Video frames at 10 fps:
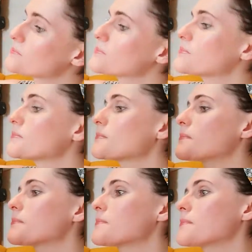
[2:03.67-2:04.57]

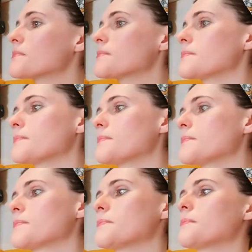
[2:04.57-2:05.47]

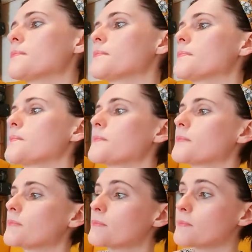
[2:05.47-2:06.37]

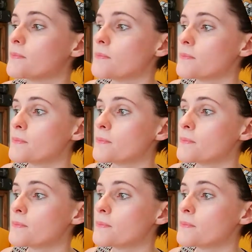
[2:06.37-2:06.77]
(no one is talking)